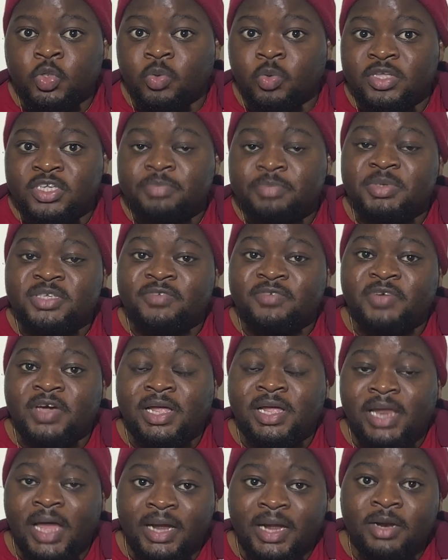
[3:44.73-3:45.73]
So this
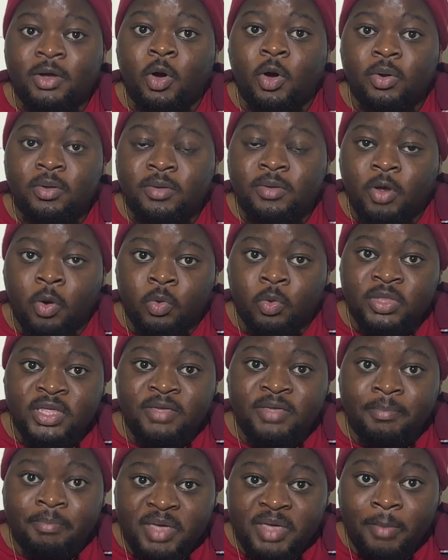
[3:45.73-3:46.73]
specific clan,
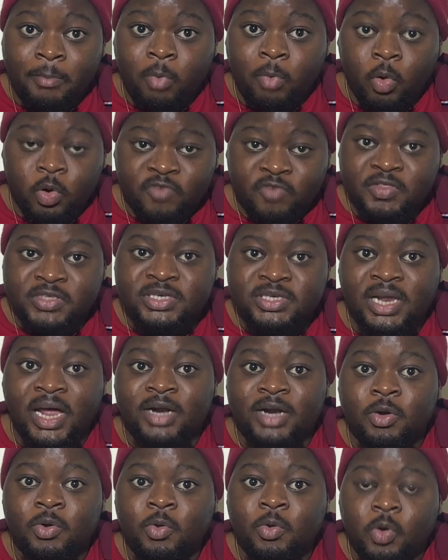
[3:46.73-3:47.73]
only being born of this
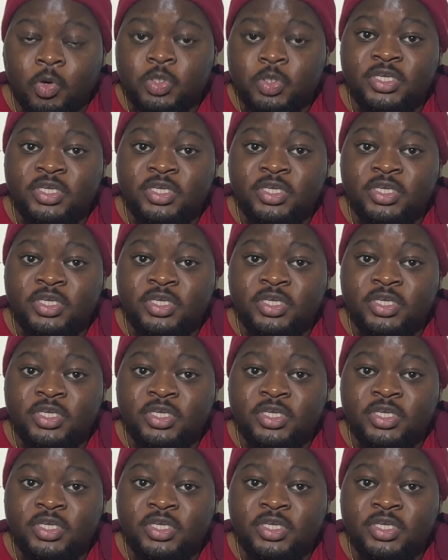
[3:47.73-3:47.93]
clan